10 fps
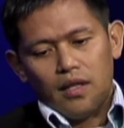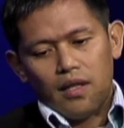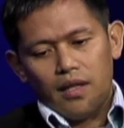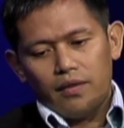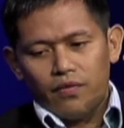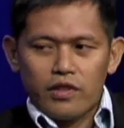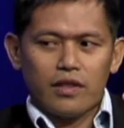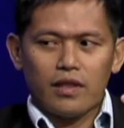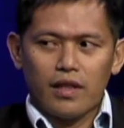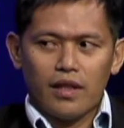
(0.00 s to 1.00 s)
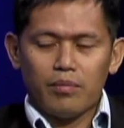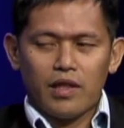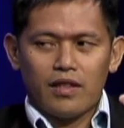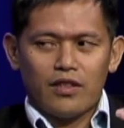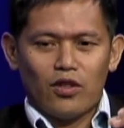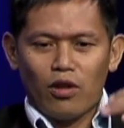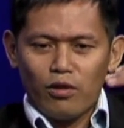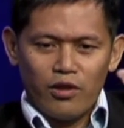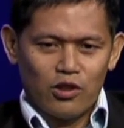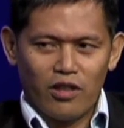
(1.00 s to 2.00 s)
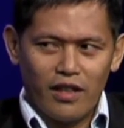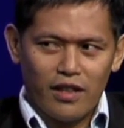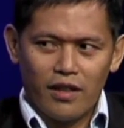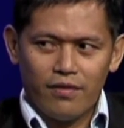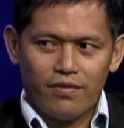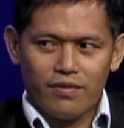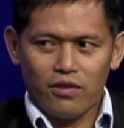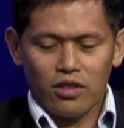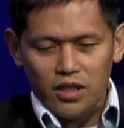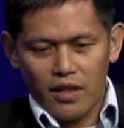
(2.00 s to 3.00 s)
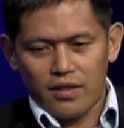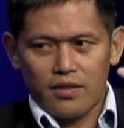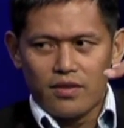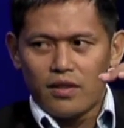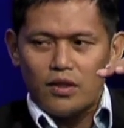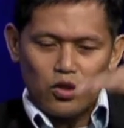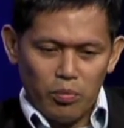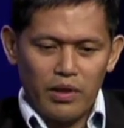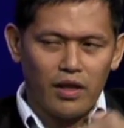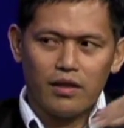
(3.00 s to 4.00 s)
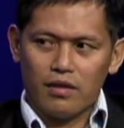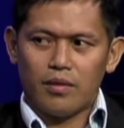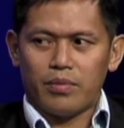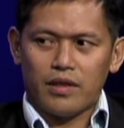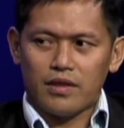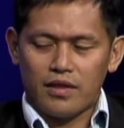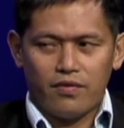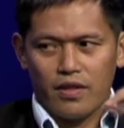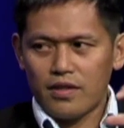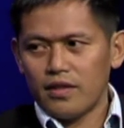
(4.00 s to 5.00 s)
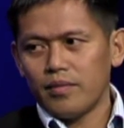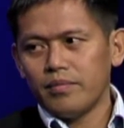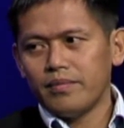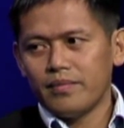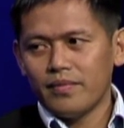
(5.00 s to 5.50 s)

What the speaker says: unfortunately, because you don't look Australian enough, your chances to be in the Olympics is very slim.